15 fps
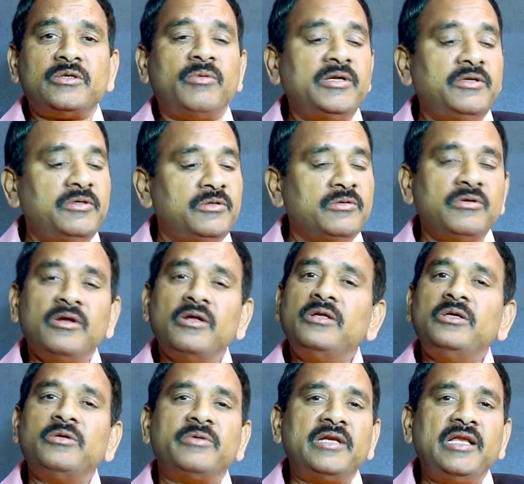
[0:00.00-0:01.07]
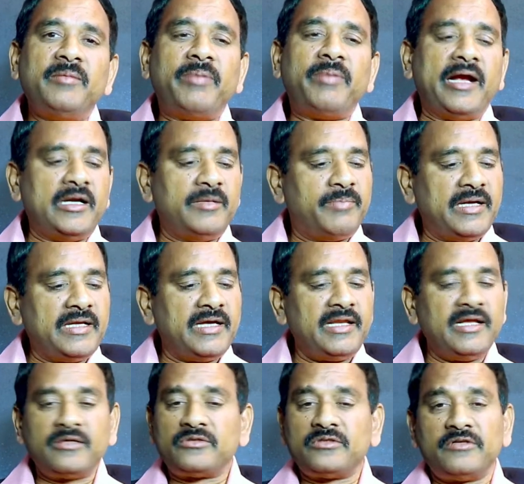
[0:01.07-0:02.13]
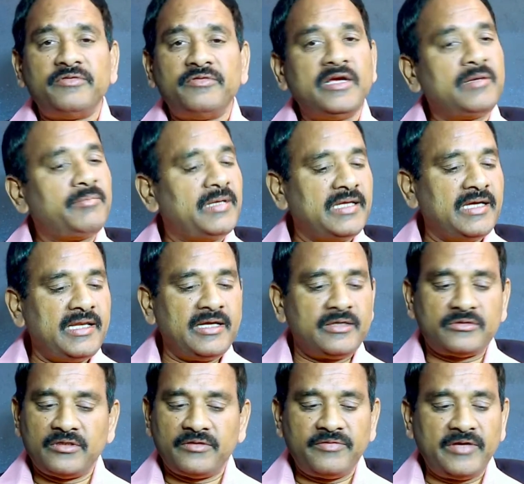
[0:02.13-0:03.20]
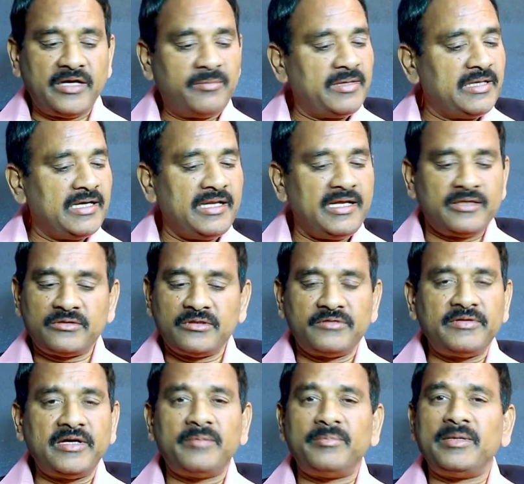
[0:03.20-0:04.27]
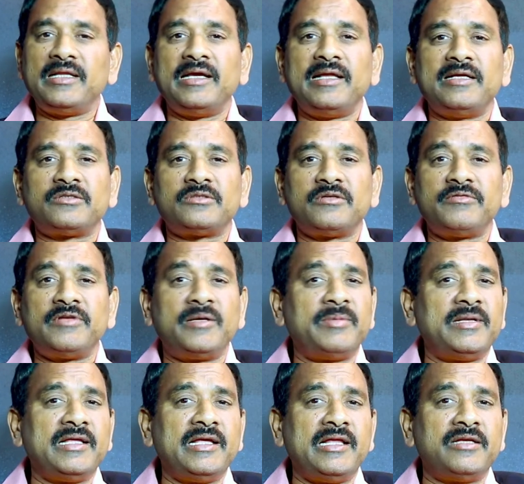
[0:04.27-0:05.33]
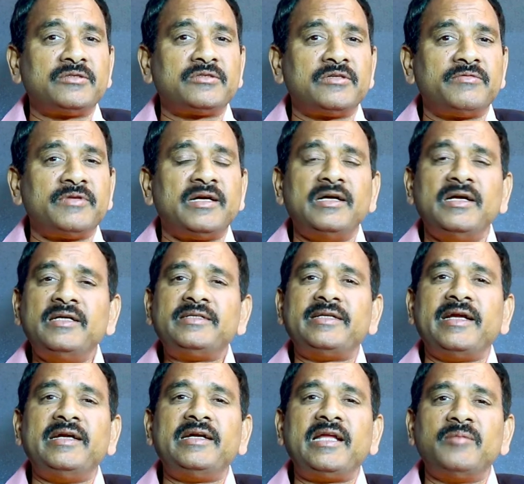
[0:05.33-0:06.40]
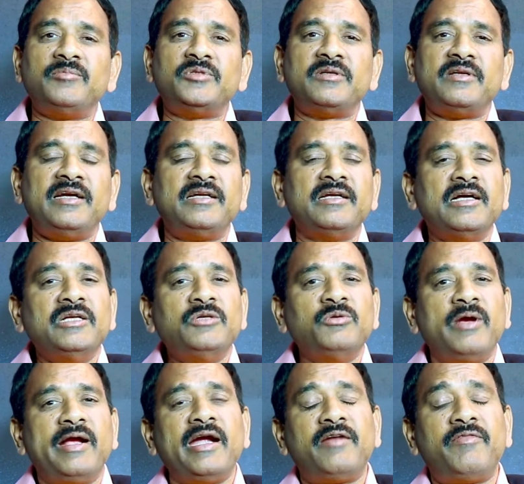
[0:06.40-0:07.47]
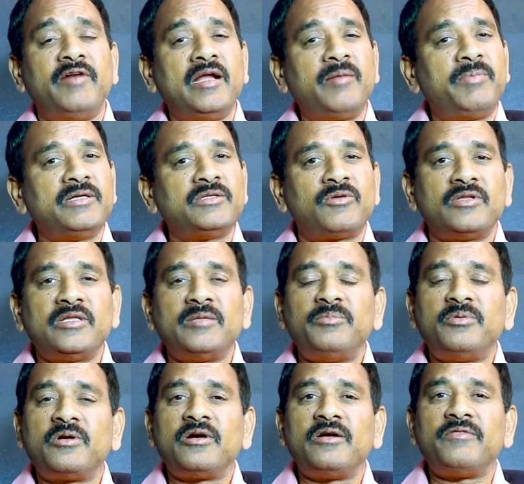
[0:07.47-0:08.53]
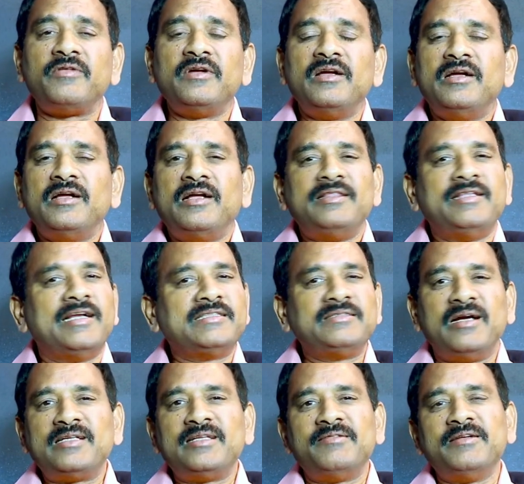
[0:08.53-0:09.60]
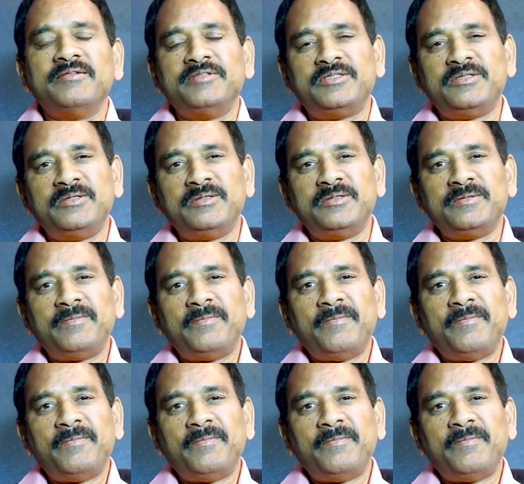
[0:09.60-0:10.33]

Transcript: what do you do? You only buy it Bulgaria, Sofia, Bulgaria, Sofia, Bulgaria, Sofia, Bulgaria, Sofia, Bulgaria, Sofia. Ten times you read, you get fed up and throw the book off. That's not the way we should do.